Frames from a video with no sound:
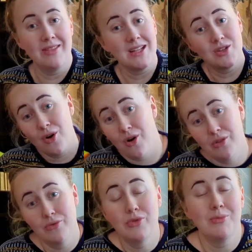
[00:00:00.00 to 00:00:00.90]
that's all
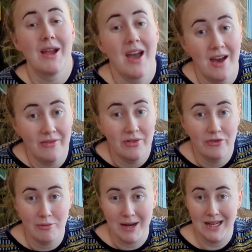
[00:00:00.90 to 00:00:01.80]
the room I have
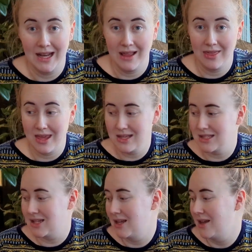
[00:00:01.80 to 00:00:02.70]
for my knitting
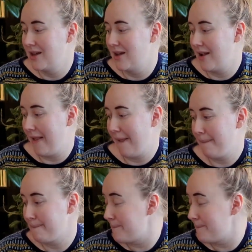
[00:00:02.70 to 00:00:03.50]
things. And